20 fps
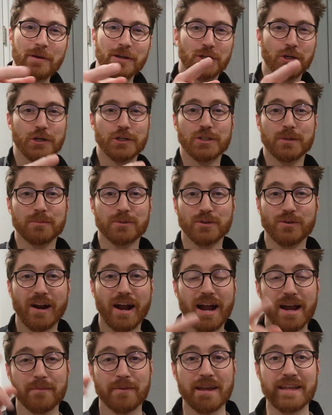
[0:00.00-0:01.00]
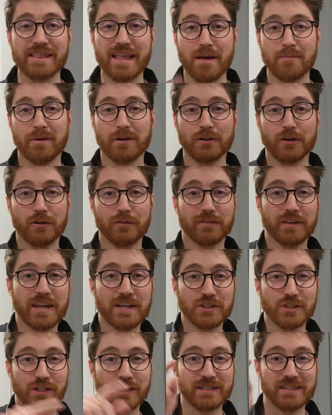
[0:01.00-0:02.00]
Make sure to subscribe, hit that bell
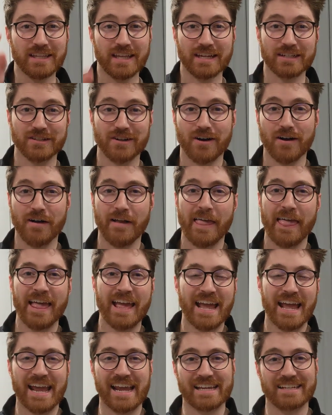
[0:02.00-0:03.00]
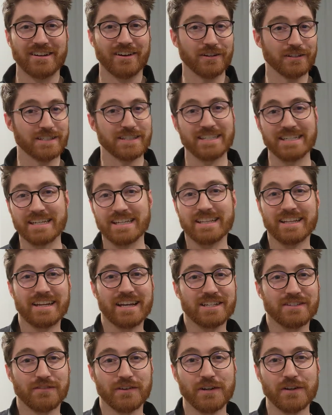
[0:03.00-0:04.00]
notification, and select all. And I'll see you in the
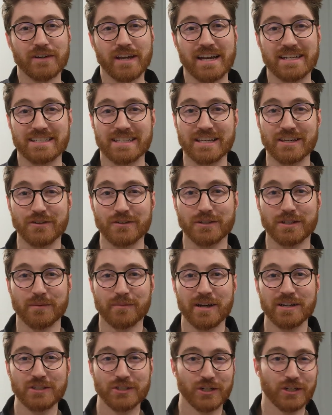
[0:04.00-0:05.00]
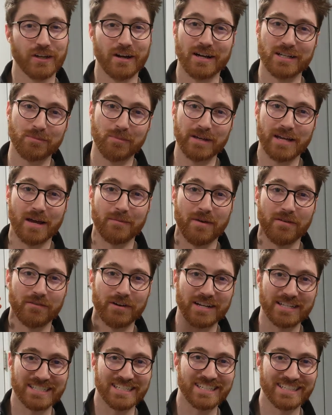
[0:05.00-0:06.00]
next video, guys. Thank you so much. Cosplay on, my
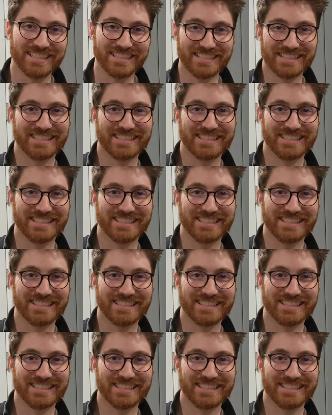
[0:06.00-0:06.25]
friends.